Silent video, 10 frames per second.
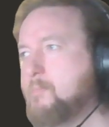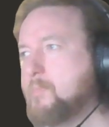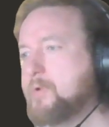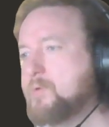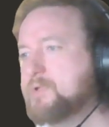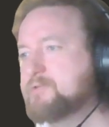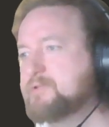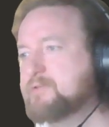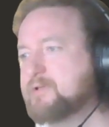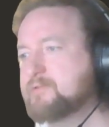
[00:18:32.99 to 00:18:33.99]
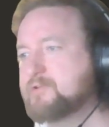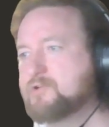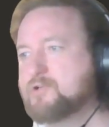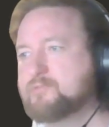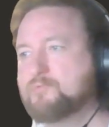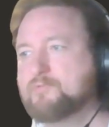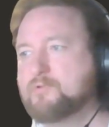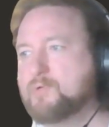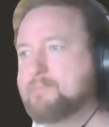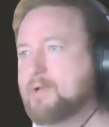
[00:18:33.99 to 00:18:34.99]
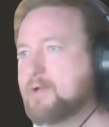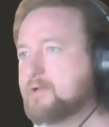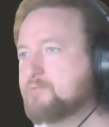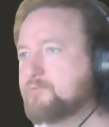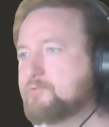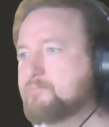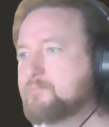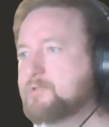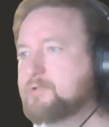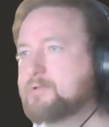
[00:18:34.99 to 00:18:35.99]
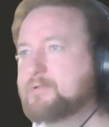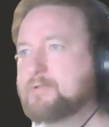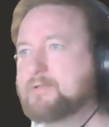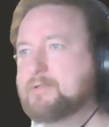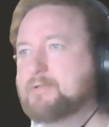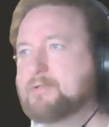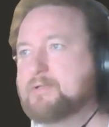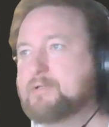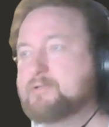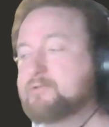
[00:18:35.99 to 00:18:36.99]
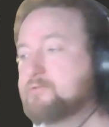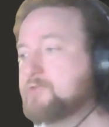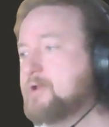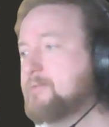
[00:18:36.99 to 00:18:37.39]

Queen c6. I should have just moved the queen back, resumed this threat.